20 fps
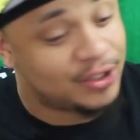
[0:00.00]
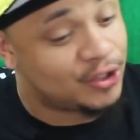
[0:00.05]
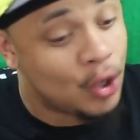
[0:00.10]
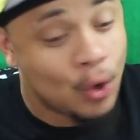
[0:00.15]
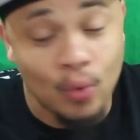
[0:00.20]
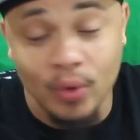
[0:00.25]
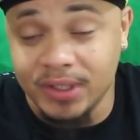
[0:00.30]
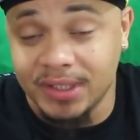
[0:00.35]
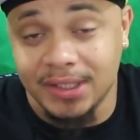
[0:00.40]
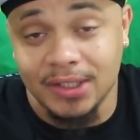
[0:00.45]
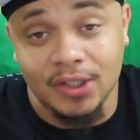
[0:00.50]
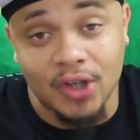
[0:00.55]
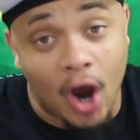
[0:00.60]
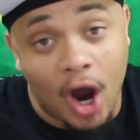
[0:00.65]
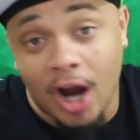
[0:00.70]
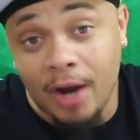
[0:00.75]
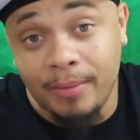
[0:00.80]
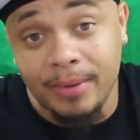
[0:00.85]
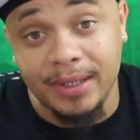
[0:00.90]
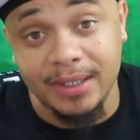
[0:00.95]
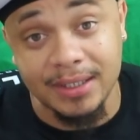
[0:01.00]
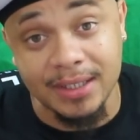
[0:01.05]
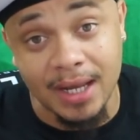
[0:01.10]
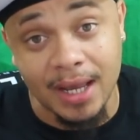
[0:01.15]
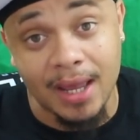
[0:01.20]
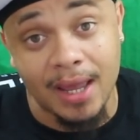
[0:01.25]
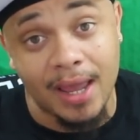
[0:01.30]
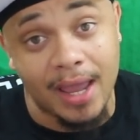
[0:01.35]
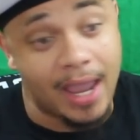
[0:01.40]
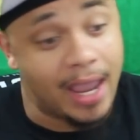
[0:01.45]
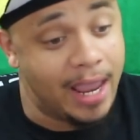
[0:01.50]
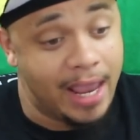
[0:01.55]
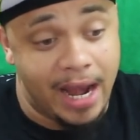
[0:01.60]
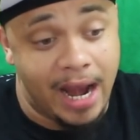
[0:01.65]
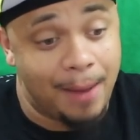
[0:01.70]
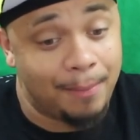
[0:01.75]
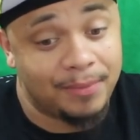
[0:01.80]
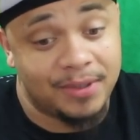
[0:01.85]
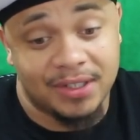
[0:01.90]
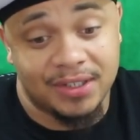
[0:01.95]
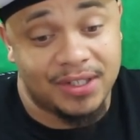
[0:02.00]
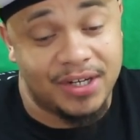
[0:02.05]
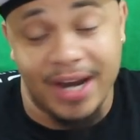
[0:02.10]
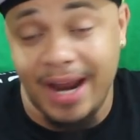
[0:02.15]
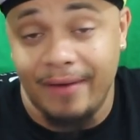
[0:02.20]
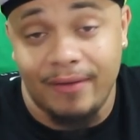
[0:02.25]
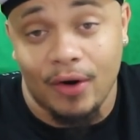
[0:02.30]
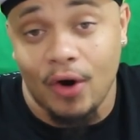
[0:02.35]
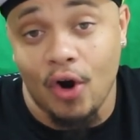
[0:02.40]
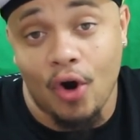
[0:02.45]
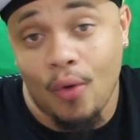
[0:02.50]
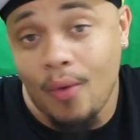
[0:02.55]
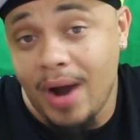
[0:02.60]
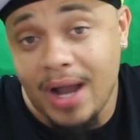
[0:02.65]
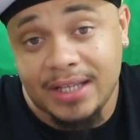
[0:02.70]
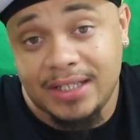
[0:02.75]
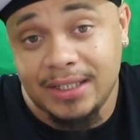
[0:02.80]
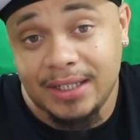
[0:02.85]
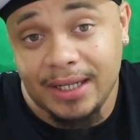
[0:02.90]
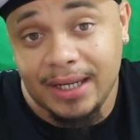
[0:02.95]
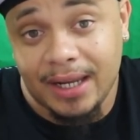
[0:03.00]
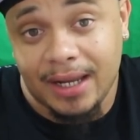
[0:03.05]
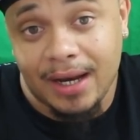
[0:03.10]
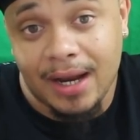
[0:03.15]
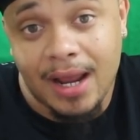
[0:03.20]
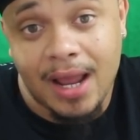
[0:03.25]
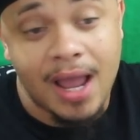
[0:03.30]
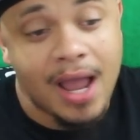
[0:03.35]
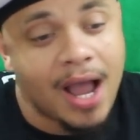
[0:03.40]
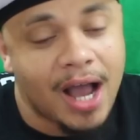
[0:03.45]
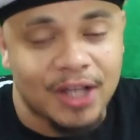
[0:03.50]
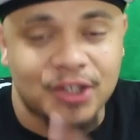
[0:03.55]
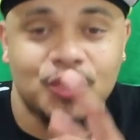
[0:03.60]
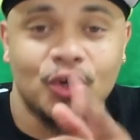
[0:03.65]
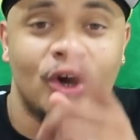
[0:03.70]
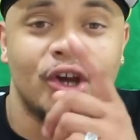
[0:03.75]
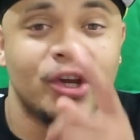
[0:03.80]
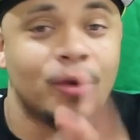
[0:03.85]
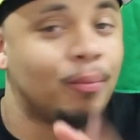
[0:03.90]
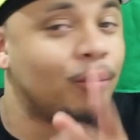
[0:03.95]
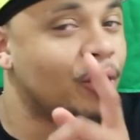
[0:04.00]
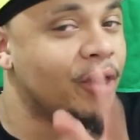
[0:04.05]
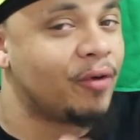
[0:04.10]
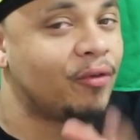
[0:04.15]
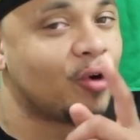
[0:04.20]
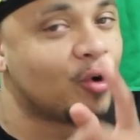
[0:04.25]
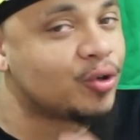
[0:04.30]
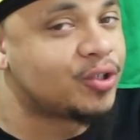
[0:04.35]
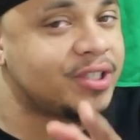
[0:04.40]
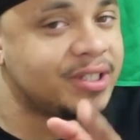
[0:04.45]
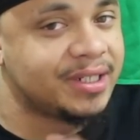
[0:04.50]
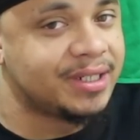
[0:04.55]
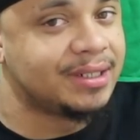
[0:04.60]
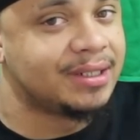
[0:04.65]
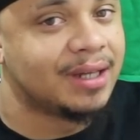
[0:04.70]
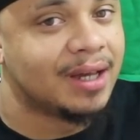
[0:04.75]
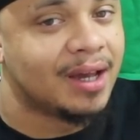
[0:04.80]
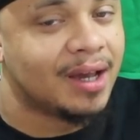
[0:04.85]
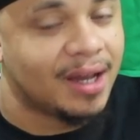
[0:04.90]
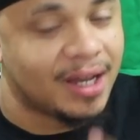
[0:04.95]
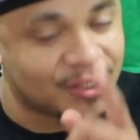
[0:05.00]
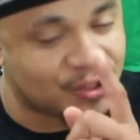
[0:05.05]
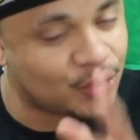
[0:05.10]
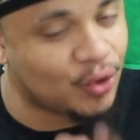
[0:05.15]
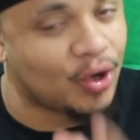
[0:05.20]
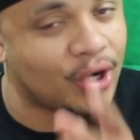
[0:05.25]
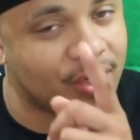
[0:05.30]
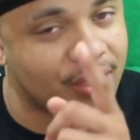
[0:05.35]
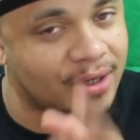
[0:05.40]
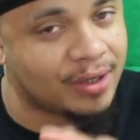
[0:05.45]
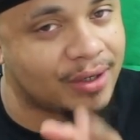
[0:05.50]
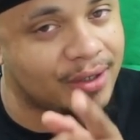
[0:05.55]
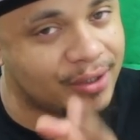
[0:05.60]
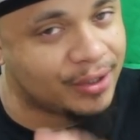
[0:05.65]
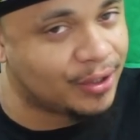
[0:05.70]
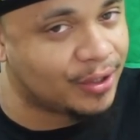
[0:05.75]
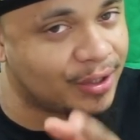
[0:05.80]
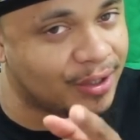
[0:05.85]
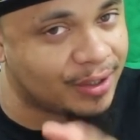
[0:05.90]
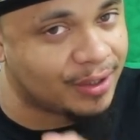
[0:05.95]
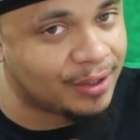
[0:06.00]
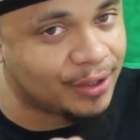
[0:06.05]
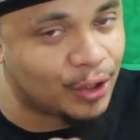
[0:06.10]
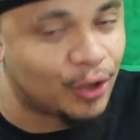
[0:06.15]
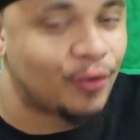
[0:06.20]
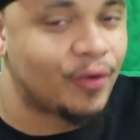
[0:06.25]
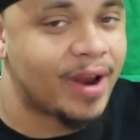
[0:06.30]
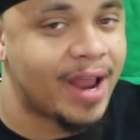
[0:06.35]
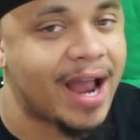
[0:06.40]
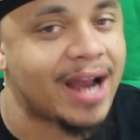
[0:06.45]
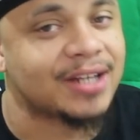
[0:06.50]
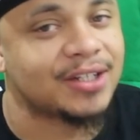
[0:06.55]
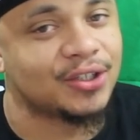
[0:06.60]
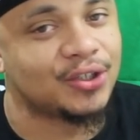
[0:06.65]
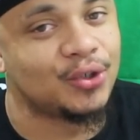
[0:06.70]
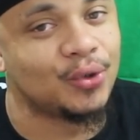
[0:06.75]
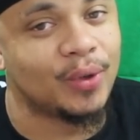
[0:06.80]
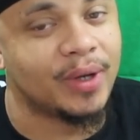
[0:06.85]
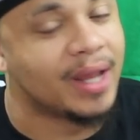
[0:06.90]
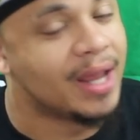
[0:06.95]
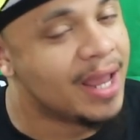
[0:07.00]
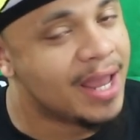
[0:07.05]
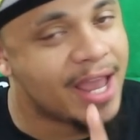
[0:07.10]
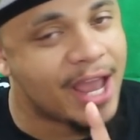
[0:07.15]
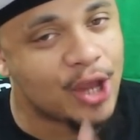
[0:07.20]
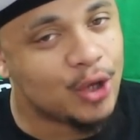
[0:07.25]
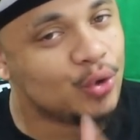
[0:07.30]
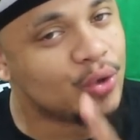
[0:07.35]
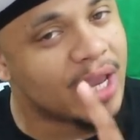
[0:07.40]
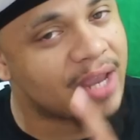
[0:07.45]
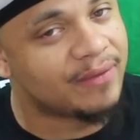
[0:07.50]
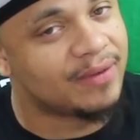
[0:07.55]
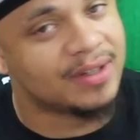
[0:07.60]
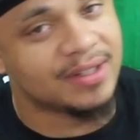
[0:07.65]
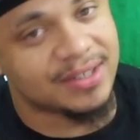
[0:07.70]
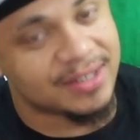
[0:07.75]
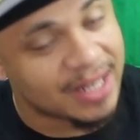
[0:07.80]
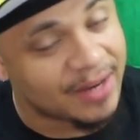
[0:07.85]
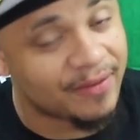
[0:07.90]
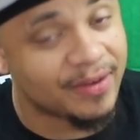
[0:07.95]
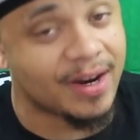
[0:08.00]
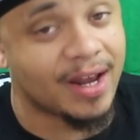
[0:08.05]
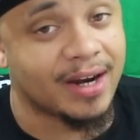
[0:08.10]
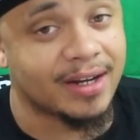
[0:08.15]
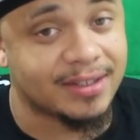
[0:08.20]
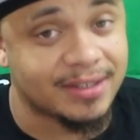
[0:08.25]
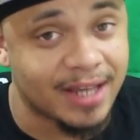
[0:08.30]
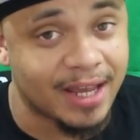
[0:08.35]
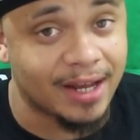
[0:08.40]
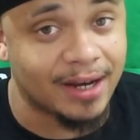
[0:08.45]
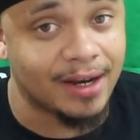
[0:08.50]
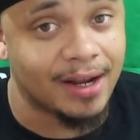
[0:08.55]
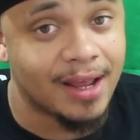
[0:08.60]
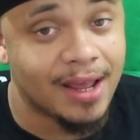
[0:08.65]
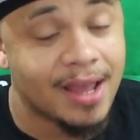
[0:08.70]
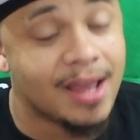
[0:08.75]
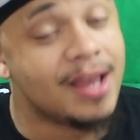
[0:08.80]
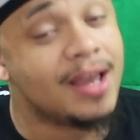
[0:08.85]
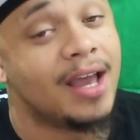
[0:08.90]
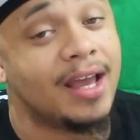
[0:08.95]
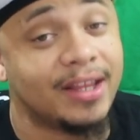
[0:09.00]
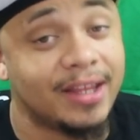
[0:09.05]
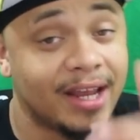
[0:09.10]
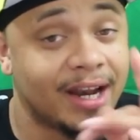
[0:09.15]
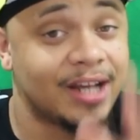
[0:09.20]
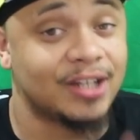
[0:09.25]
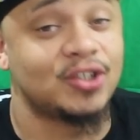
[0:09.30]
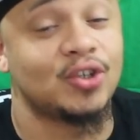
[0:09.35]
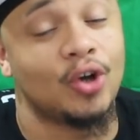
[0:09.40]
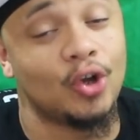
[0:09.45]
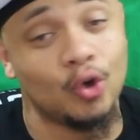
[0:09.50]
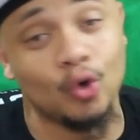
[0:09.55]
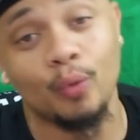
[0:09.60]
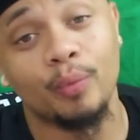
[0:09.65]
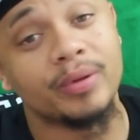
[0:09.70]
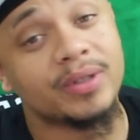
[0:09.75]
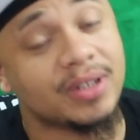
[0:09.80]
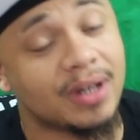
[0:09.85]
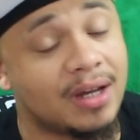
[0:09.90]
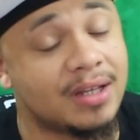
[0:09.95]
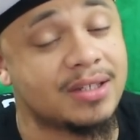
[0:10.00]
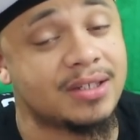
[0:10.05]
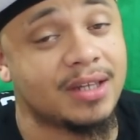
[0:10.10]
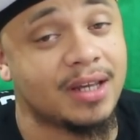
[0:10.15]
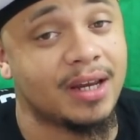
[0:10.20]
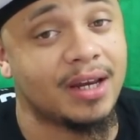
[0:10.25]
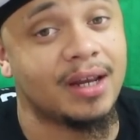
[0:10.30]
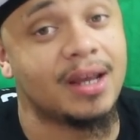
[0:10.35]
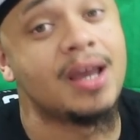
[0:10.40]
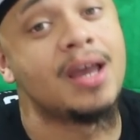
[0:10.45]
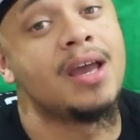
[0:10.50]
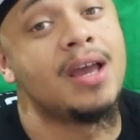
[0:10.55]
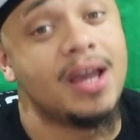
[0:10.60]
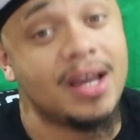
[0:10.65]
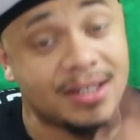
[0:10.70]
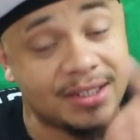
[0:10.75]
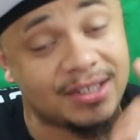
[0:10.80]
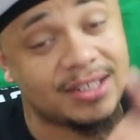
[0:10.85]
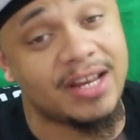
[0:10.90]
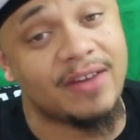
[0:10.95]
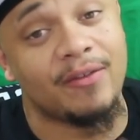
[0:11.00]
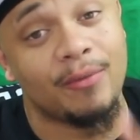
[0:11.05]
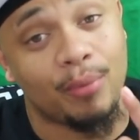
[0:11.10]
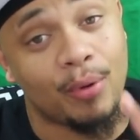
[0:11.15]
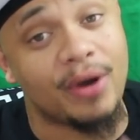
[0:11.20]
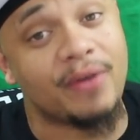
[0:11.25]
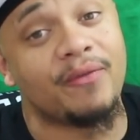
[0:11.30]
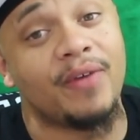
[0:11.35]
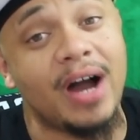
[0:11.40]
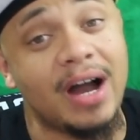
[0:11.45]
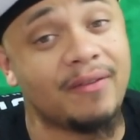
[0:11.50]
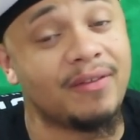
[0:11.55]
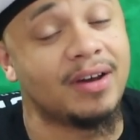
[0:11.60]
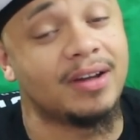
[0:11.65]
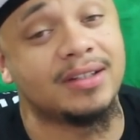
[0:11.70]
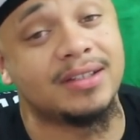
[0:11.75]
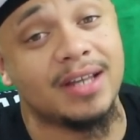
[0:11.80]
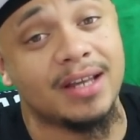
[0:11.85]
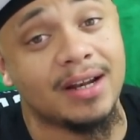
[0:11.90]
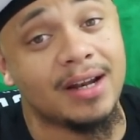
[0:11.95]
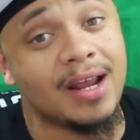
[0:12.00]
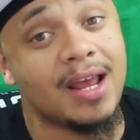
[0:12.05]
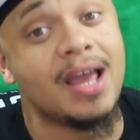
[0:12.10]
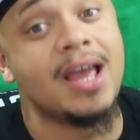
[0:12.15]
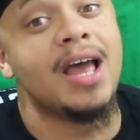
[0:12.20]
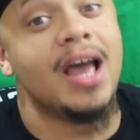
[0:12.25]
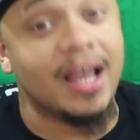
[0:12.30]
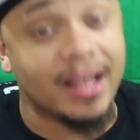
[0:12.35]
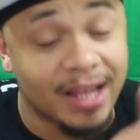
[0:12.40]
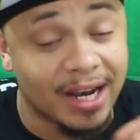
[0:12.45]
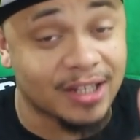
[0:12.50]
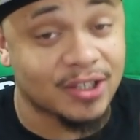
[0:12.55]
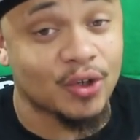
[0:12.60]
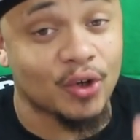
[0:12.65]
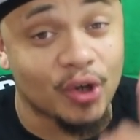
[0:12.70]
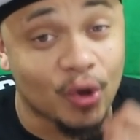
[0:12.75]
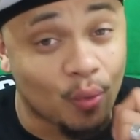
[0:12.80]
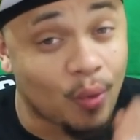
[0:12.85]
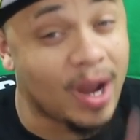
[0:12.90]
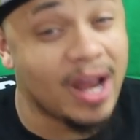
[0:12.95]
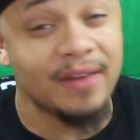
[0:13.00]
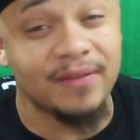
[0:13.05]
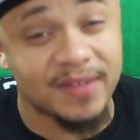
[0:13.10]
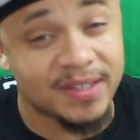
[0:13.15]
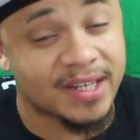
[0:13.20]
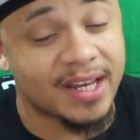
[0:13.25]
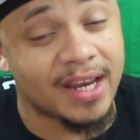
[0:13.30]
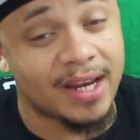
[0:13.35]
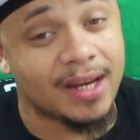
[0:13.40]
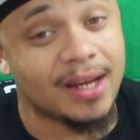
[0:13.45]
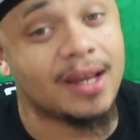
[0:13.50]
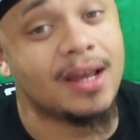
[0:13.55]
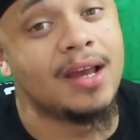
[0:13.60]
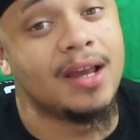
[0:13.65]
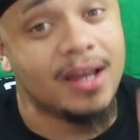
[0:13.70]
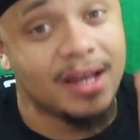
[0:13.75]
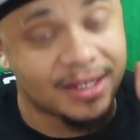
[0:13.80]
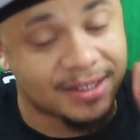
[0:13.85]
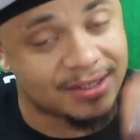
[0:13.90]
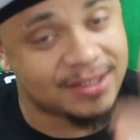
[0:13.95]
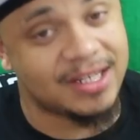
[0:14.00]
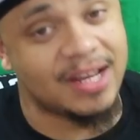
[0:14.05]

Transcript: season two is garbage, and I'm just never gonna watch it again. I saw your boy Roshi I saw your your your reaction to it. you gave it a seven out of ten. And then I saw Lupusan say it's a 7.5 out of 10. And then I saw your wife say